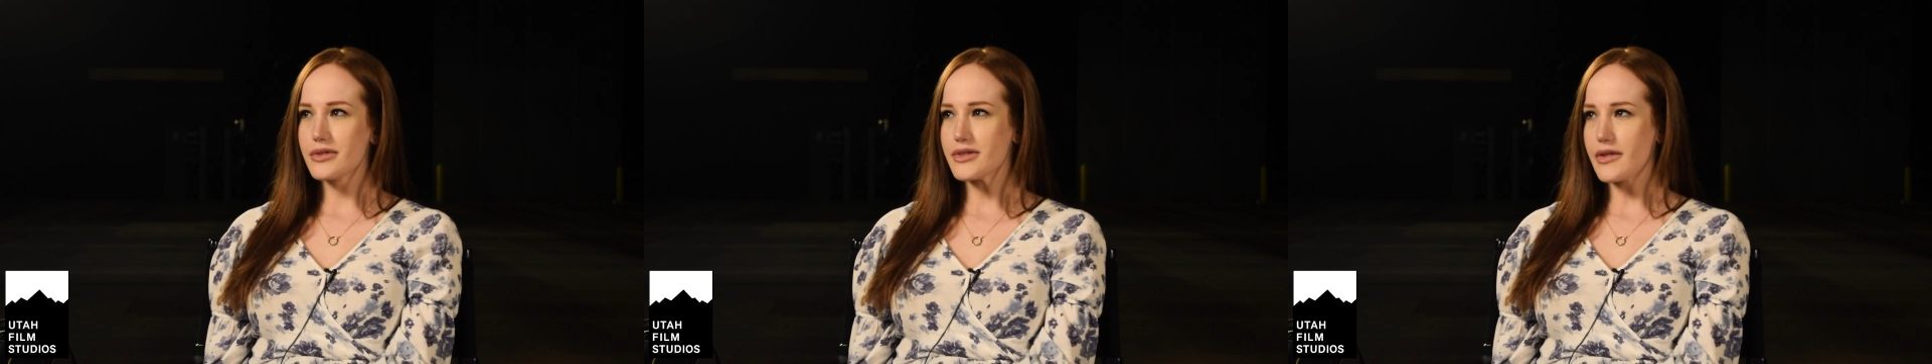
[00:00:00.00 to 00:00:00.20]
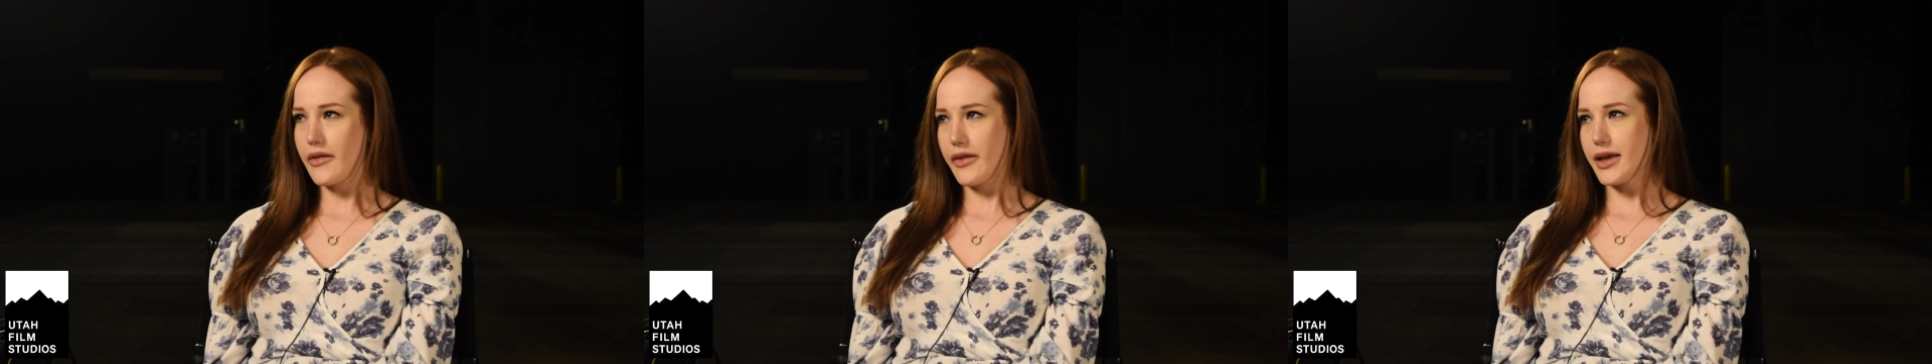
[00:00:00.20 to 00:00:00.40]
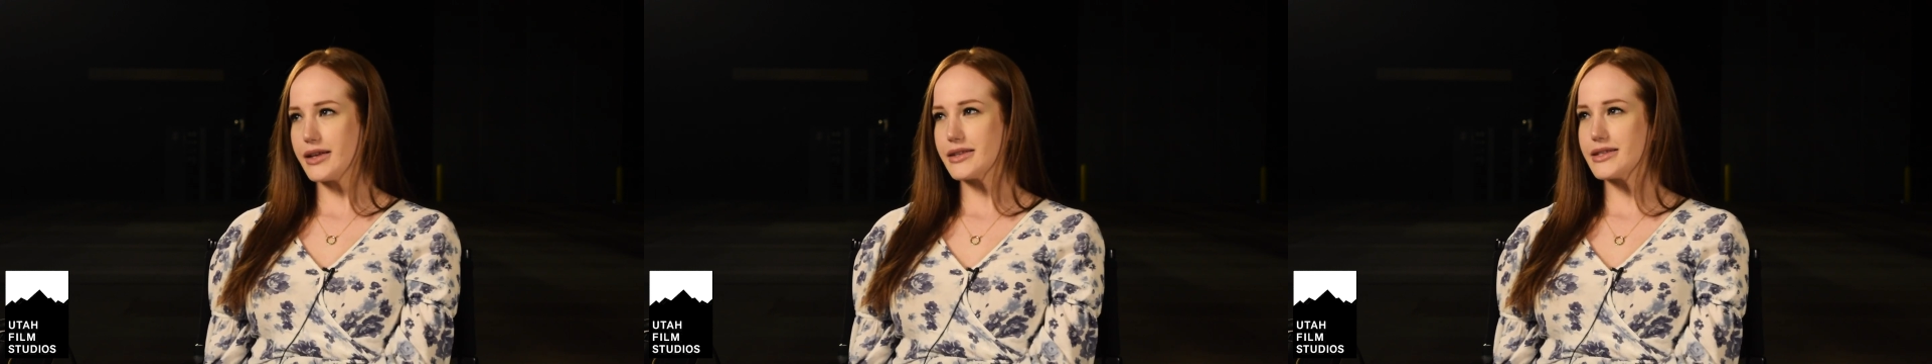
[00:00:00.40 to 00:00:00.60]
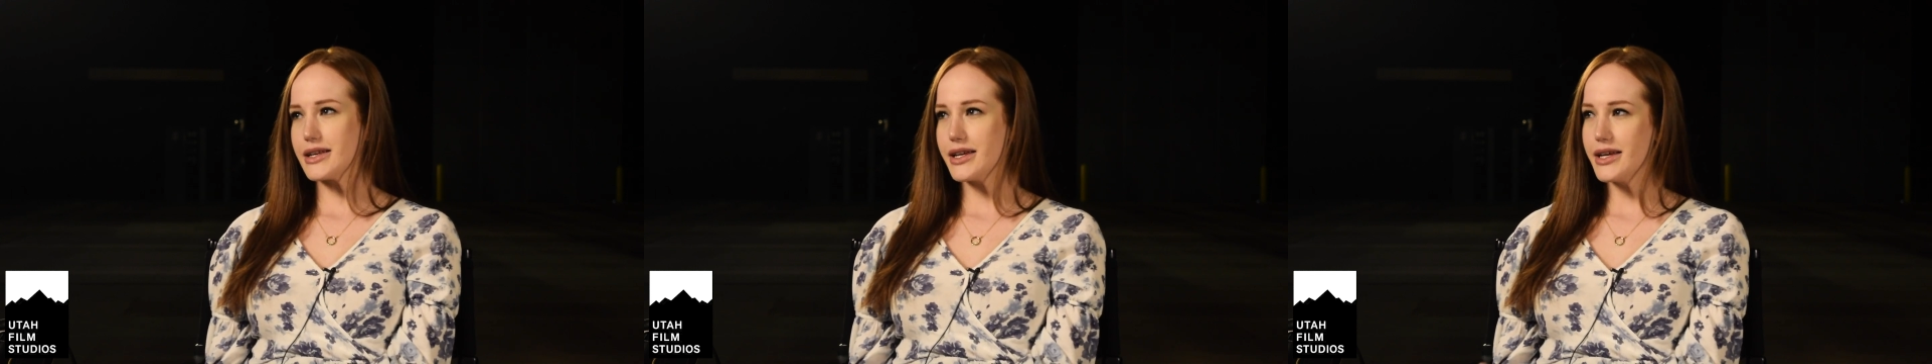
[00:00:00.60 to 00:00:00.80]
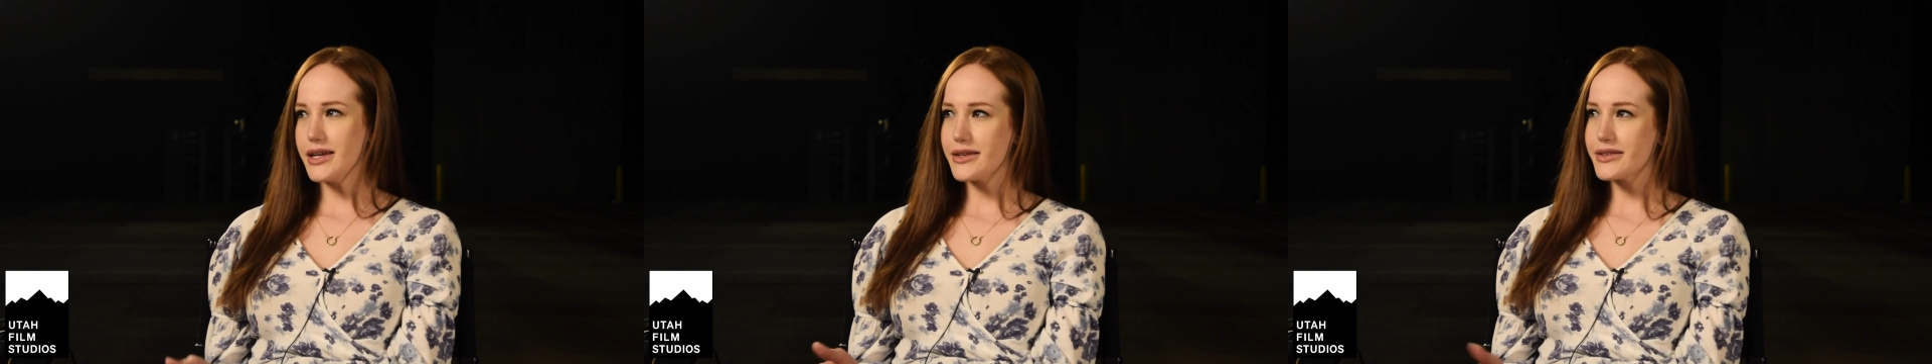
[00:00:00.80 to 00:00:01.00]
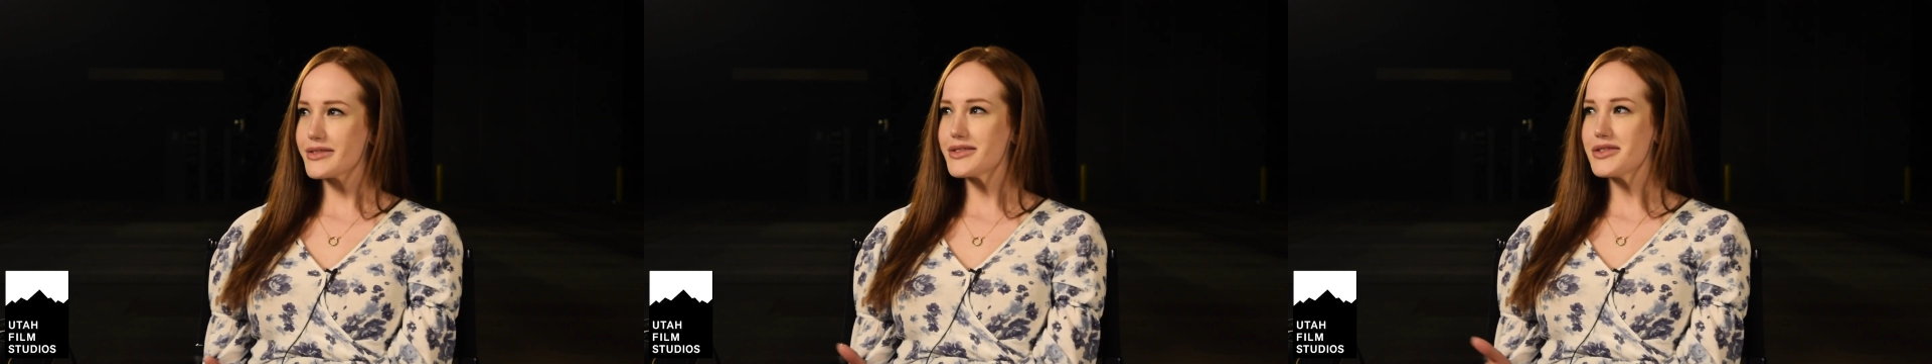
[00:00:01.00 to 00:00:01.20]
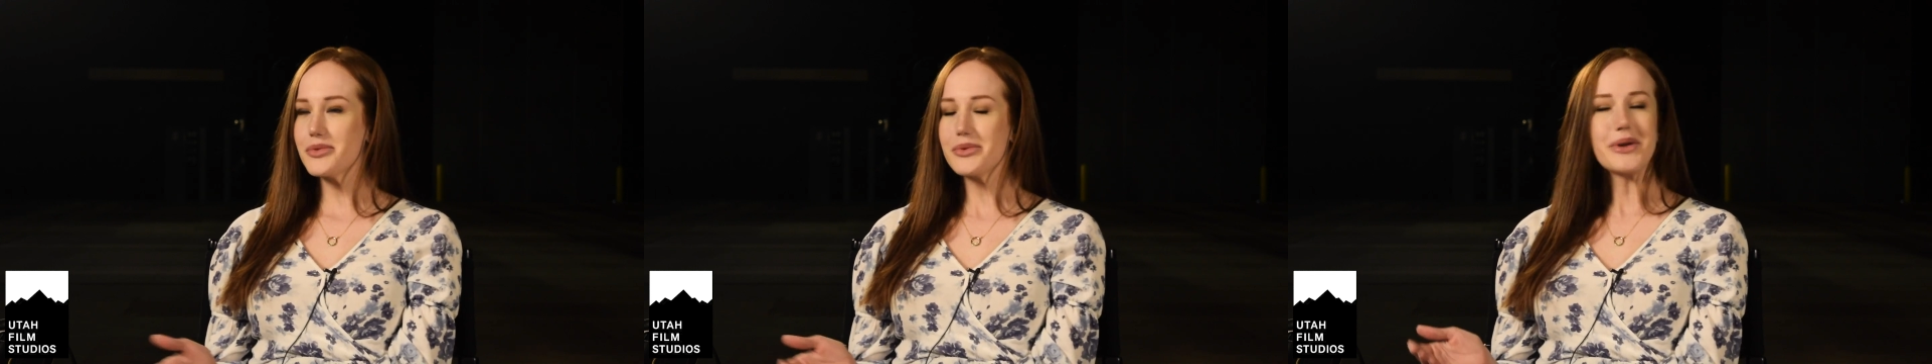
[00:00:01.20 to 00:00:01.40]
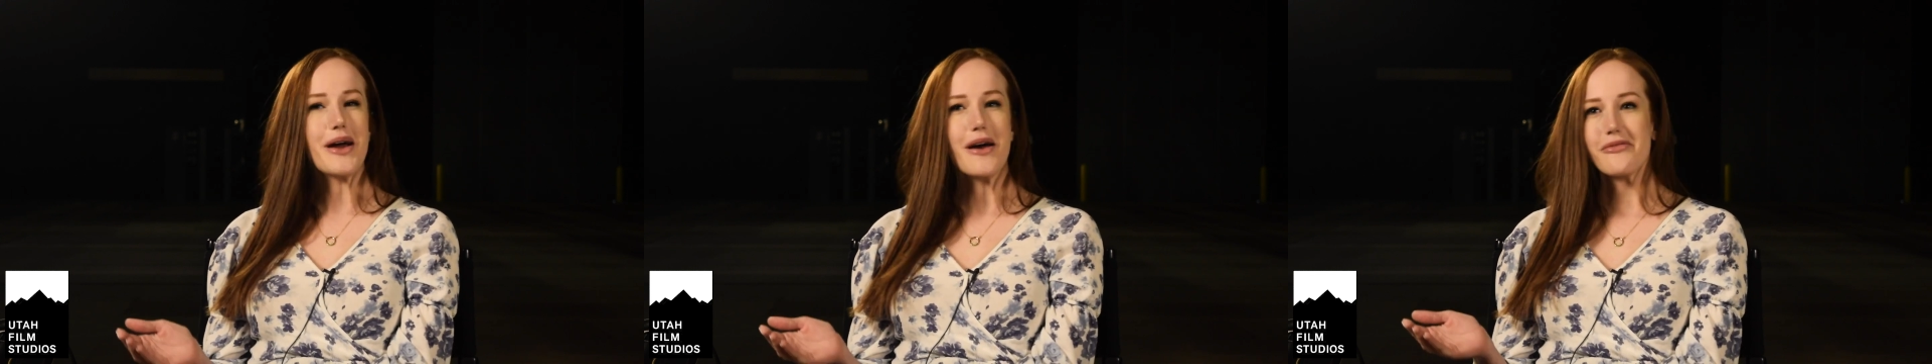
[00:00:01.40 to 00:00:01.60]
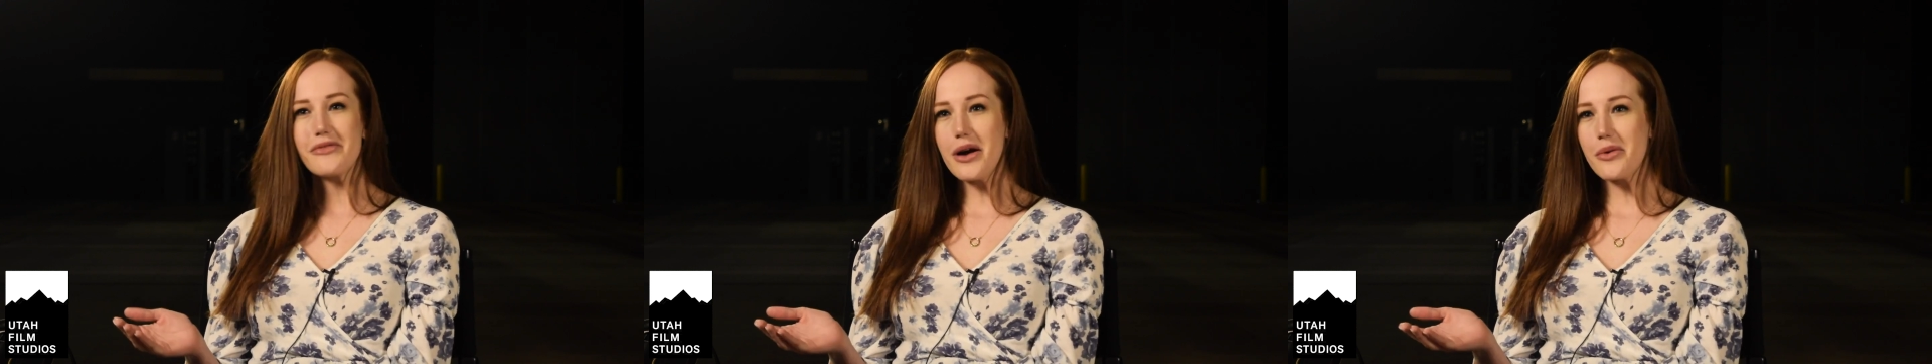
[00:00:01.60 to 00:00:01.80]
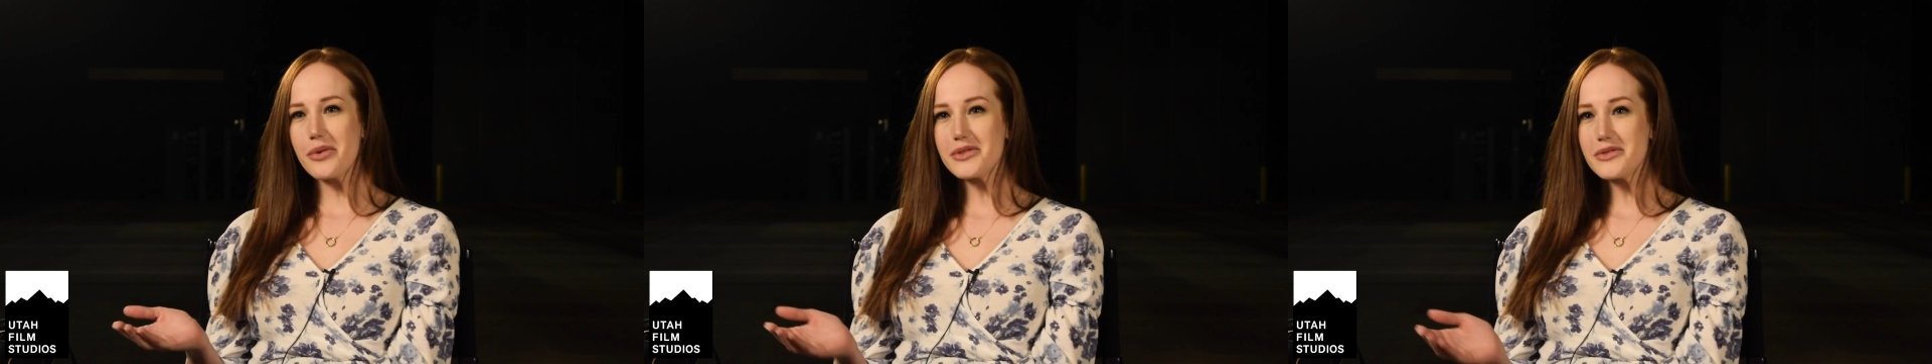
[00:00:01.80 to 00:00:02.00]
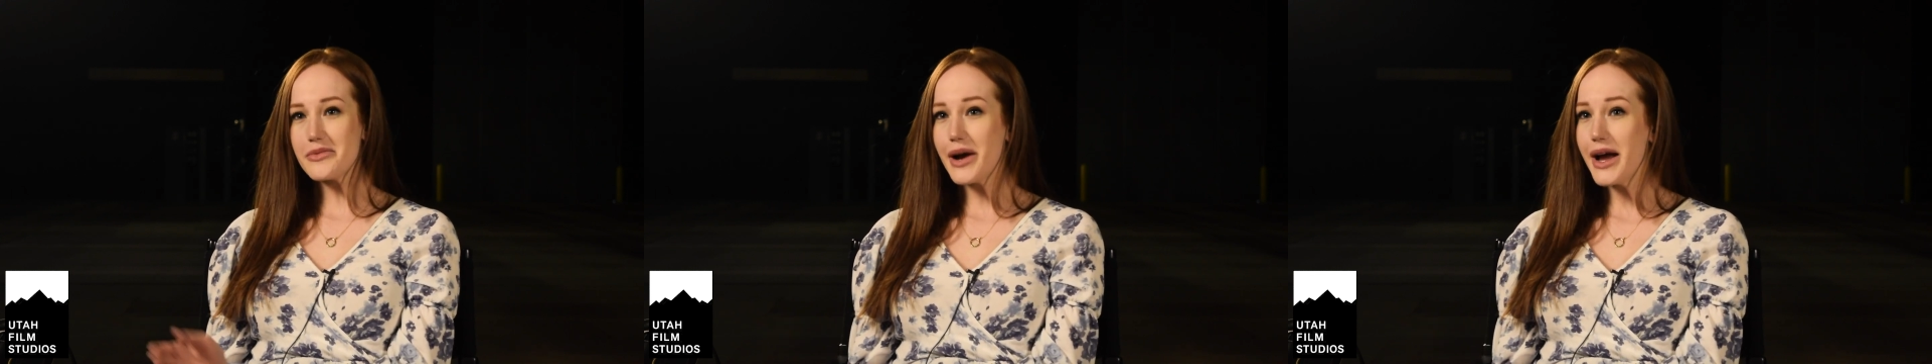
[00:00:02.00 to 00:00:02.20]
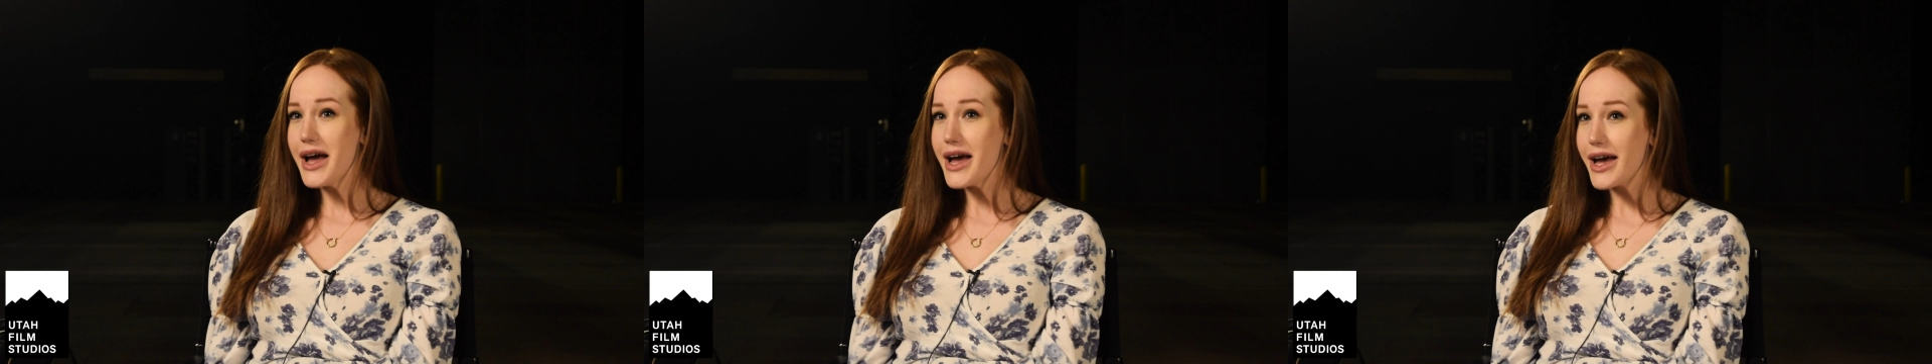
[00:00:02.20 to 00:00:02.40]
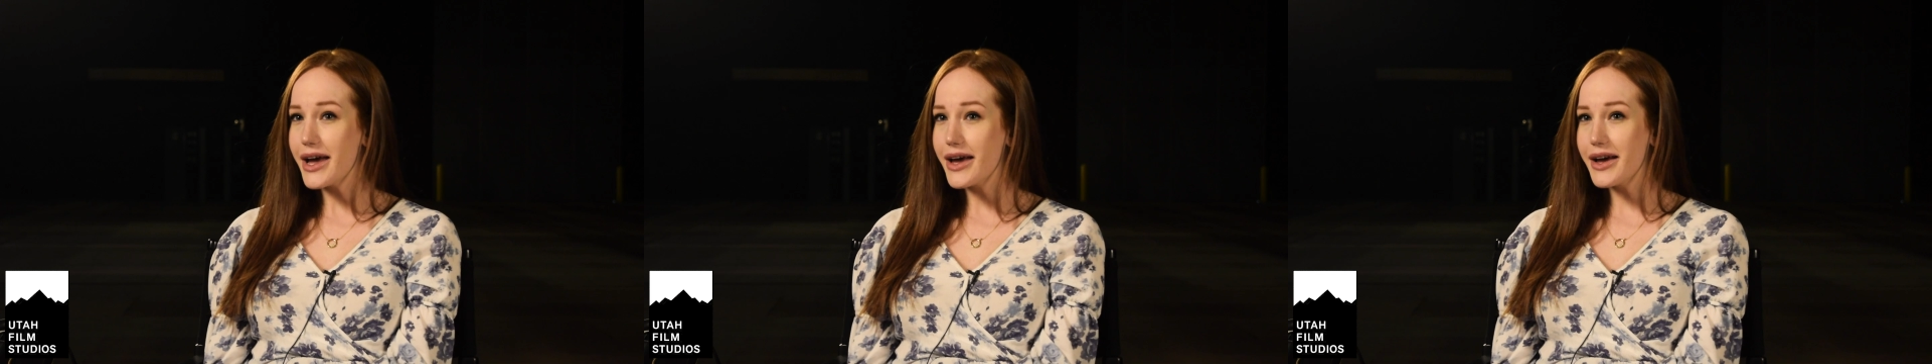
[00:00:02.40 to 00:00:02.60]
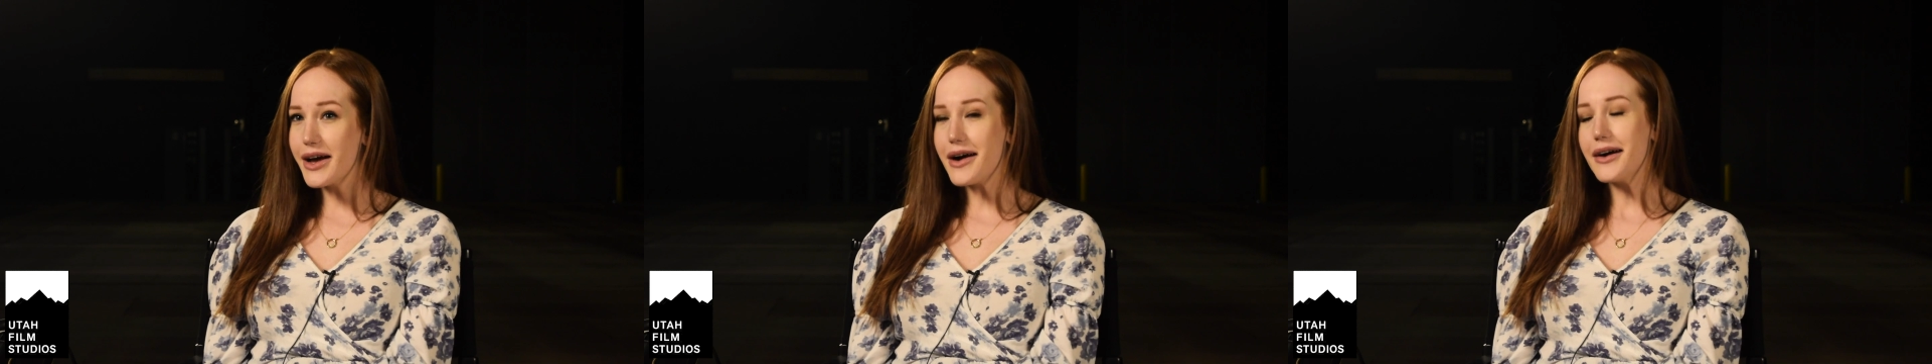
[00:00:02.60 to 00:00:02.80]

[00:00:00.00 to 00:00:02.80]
Salt Lake City is 2.5 hours away.